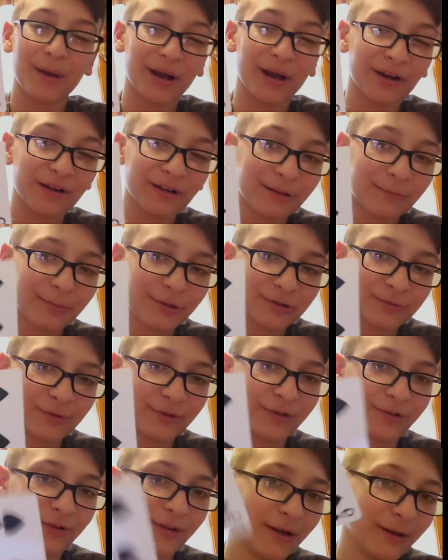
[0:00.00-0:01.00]
barely push
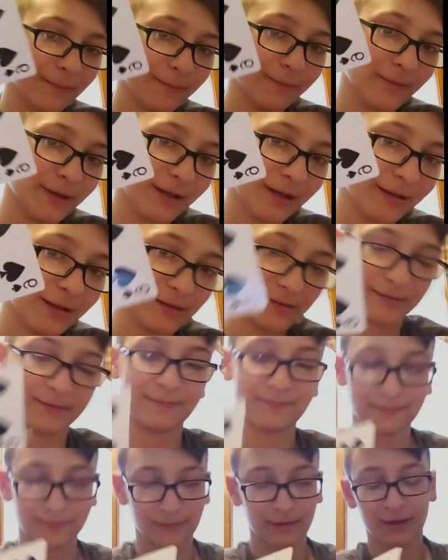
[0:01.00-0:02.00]
with your thumb, and it
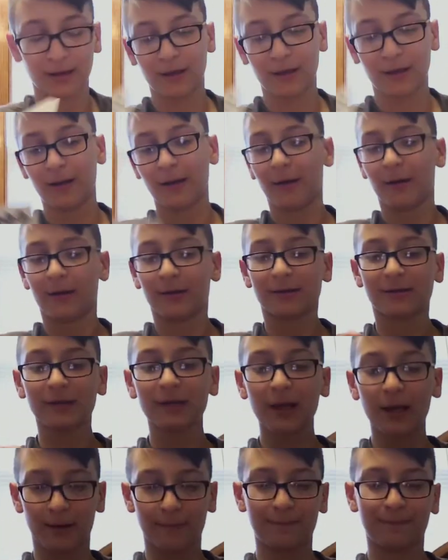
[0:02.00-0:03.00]
does.
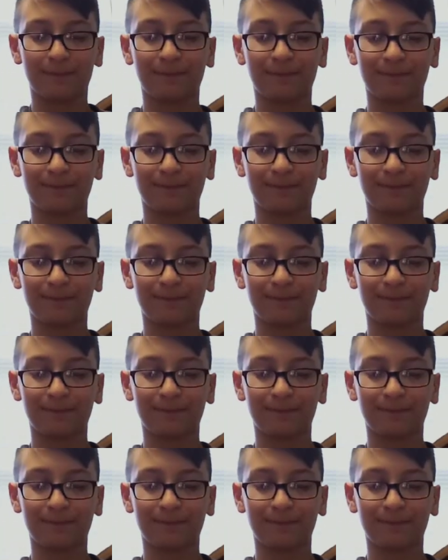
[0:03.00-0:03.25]
So yeah,